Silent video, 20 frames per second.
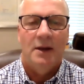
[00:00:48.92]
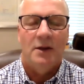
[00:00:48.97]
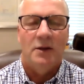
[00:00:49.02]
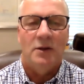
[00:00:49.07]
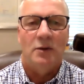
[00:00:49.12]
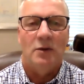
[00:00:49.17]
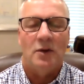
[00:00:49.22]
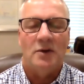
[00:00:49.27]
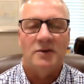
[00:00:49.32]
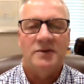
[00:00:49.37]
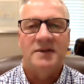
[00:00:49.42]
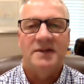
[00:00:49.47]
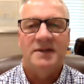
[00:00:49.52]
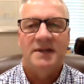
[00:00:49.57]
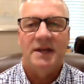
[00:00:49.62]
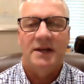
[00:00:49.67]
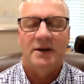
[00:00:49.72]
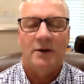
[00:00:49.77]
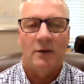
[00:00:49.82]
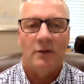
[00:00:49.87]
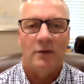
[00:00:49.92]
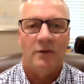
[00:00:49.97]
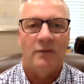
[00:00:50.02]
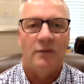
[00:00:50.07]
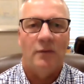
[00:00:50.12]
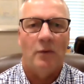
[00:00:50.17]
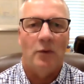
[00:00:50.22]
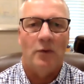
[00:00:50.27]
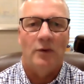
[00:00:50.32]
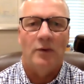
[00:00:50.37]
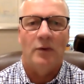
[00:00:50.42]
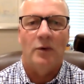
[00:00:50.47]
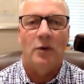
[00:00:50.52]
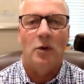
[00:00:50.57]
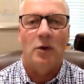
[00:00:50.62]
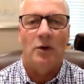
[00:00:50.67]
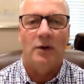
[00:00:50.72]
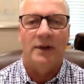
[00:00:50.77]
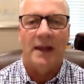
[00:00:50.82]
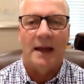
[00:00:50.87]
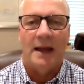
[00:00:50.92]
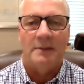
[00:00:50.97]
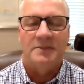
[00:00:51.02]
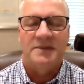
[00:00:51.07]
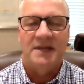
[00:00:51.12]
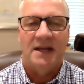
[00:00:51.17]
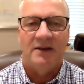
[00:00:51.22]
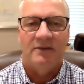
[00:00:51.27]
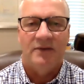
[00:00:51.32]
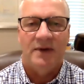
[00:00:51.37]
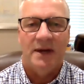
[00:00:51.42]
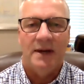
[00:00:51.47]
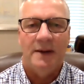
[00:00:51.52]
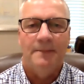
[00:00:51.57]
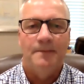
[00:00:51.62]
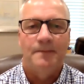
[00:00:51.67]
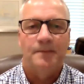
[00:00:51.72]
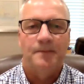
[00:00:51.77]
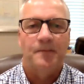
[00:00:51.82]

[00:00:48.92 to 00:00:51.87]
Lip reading: You'll also see another folder called Lab Safety.